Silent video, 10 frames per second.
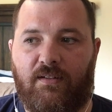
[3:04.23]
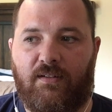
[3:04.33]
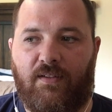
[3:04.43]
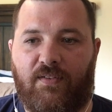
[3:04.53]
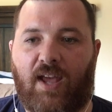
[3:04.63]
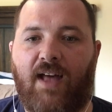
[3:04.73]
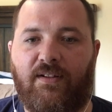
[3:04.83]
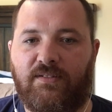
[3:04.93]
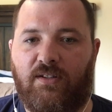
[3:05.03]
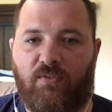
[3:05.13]
the
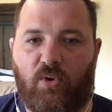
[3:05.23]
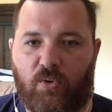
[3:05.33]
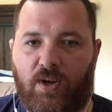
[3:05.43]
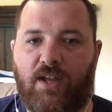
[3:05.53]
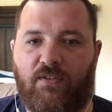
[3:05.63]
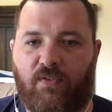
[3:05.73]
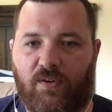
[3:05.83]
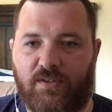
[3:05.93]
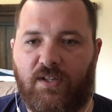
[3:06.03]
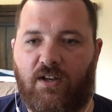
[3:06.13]
talents that you've created for
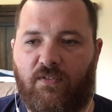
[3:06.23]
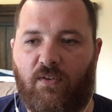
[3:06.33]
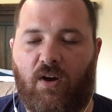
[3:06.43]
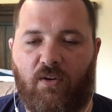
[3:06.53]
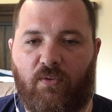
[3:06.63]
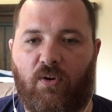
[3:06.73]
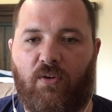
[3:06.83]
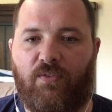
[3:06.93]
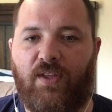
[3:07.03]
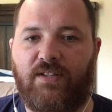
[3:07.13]
yourself
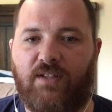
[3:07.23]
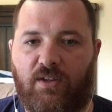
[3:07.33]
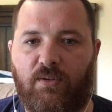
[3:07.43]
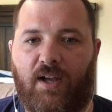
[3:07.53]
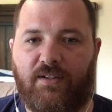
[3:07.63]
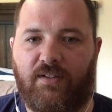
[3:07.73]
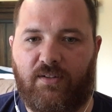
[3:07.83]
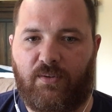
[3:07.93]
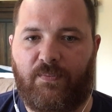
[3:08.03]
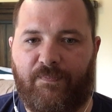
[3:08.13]
on things that you like to
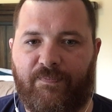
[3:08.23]
do.